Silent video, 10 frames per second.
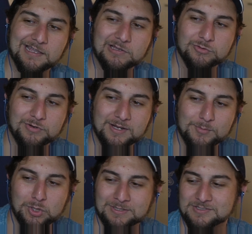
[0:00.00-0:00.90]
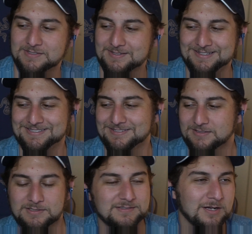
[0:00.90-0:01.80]
Hey, yo, Dragon Ball Legends. Let's,
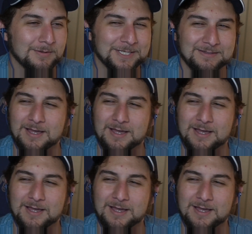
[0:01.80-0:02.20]
let's talk about